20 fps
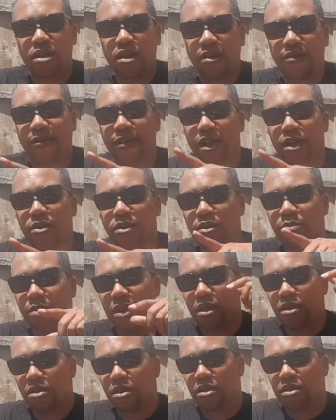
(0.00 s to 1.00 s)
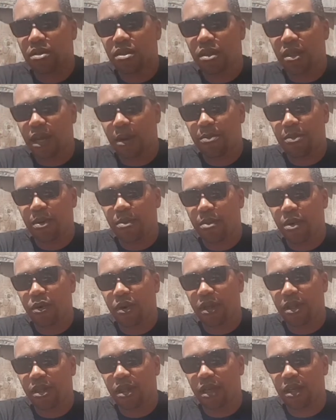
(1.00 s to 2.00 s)
i think it was ben johnson that
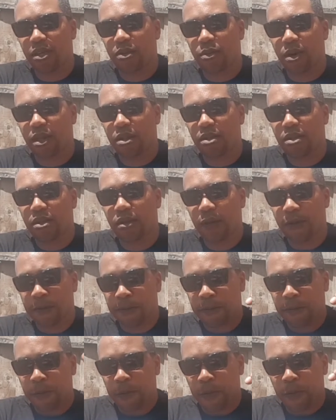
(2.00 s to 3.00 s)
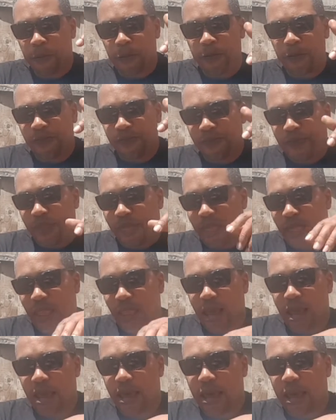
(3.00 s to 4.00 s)
promoted these ones
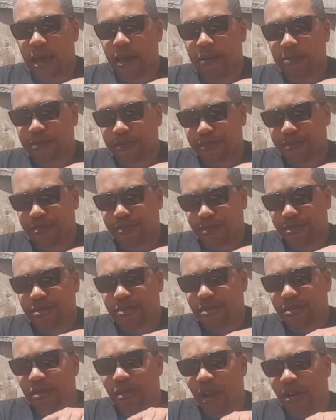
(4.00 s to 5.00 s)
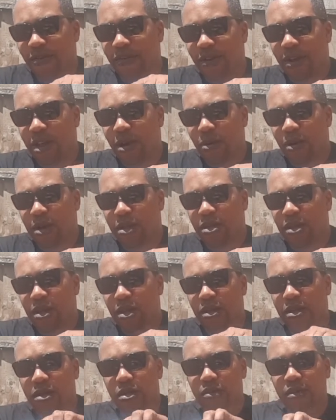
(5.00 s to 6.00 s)
yeah i think it was
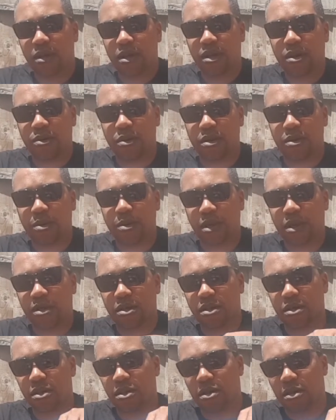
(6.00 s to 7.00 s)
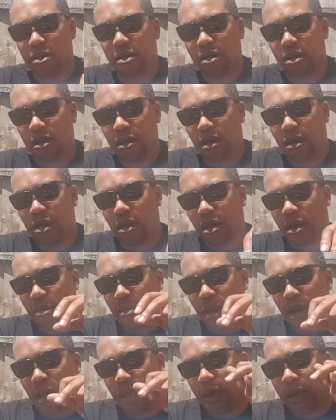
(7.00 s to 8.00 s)
i think it was ben johnson
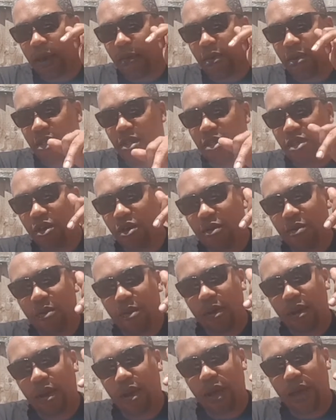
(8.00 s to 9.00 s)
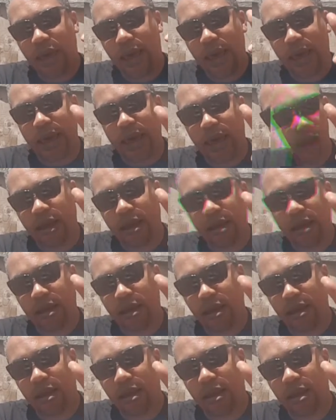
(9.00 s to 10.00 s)
but yeah with the zoom air
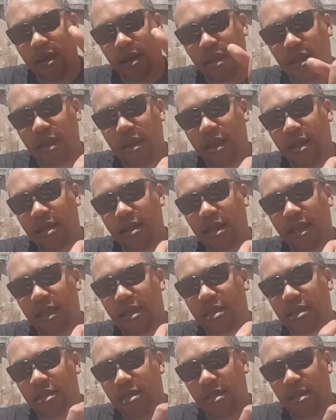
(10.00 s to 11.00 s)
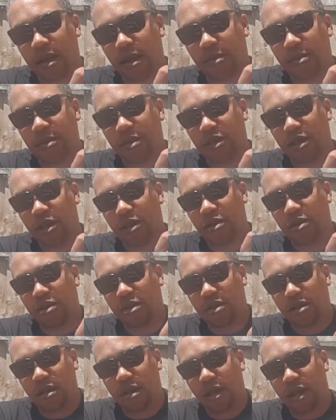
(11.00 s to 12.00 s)
and these um, shoes
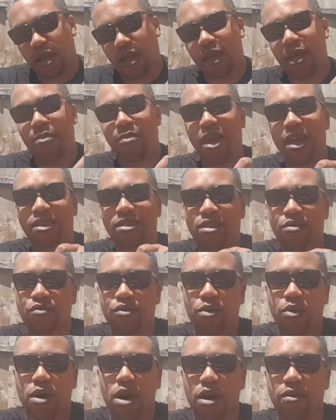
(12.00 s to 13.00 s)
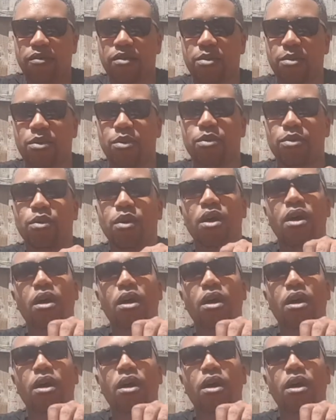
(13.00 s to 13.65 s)
it makes them real comfortable